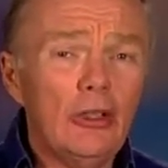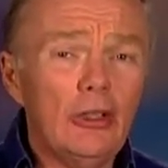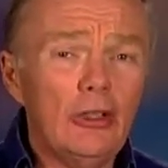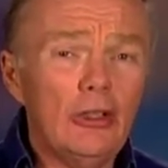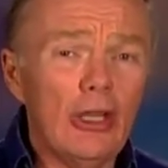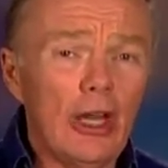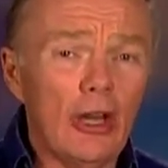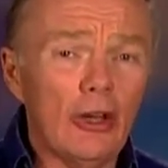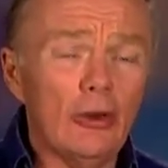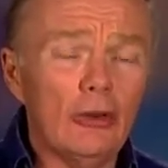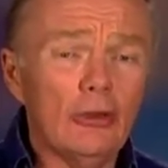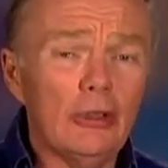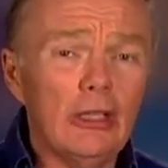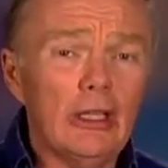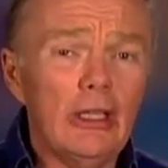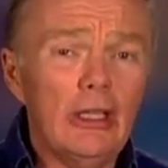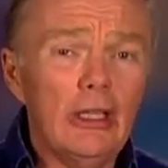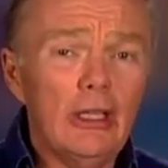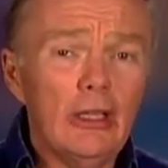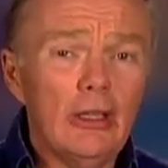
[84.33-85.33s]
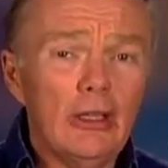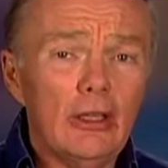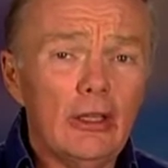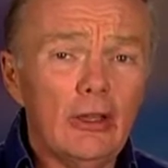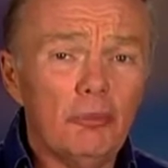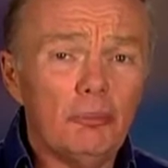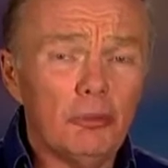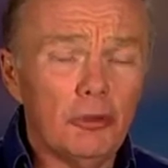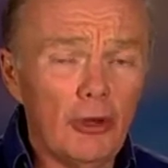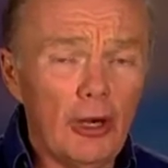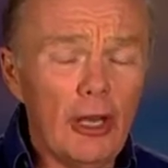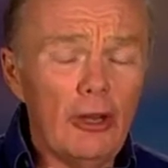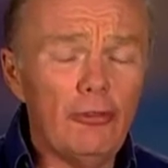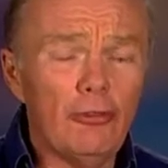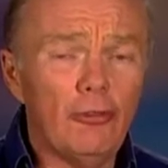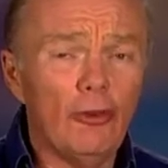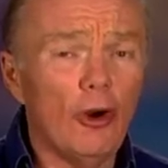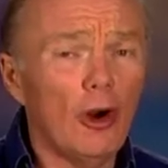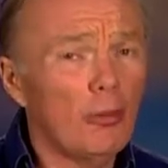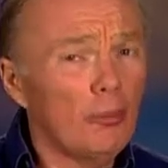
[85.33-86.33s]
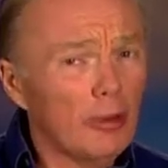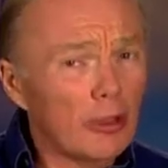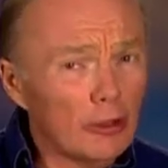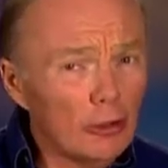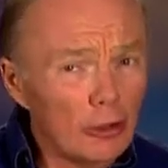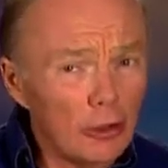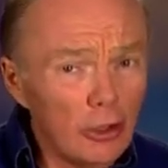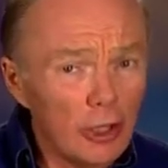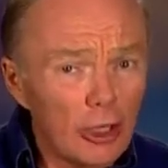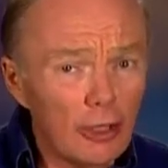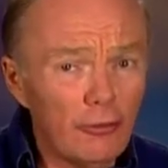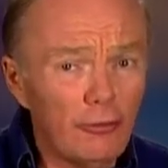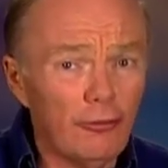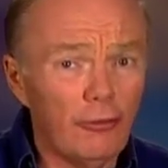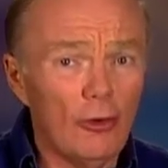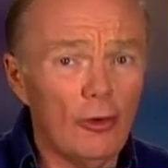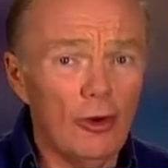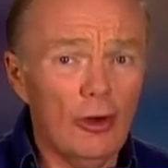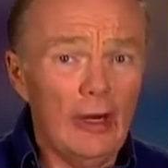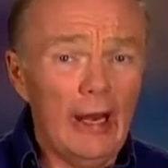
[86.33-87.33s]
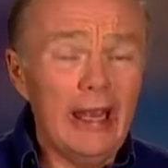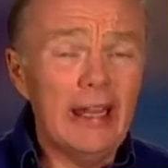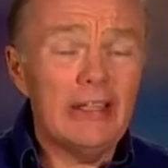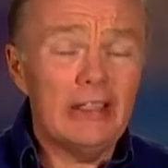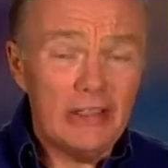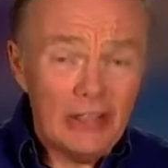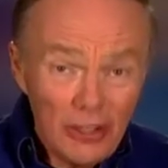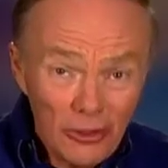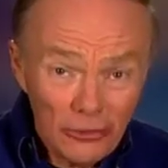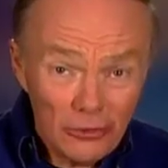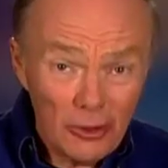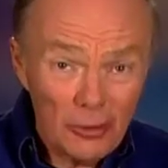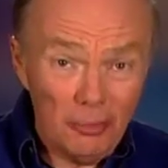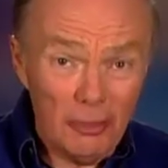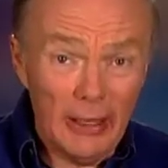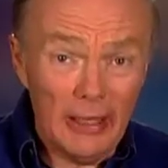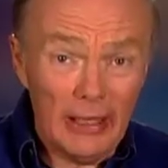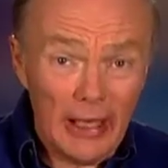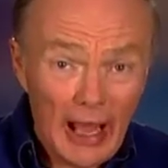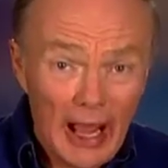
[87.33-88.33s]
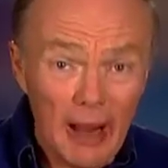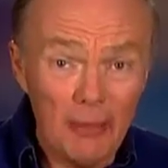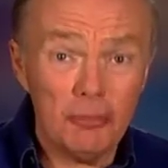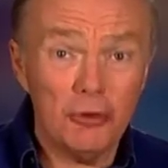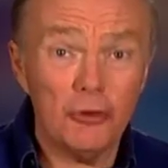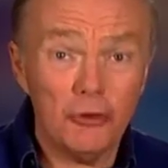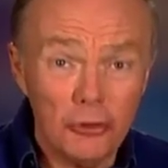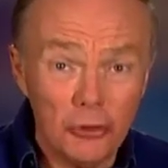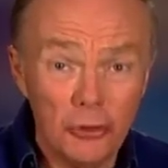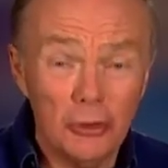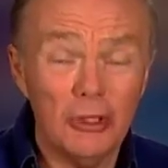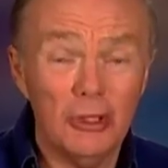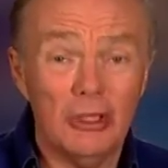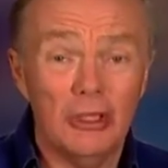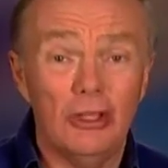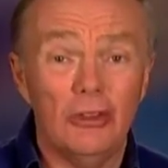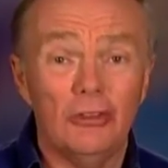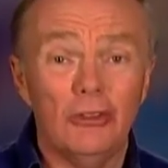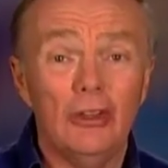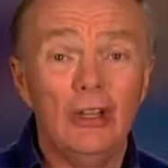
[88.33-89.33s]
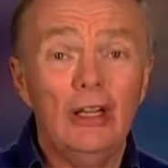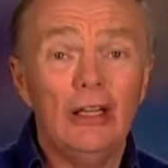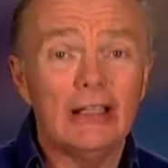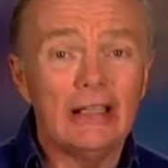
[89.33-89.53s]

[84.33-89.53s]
not only pray for, but look for, anticipate opportunities,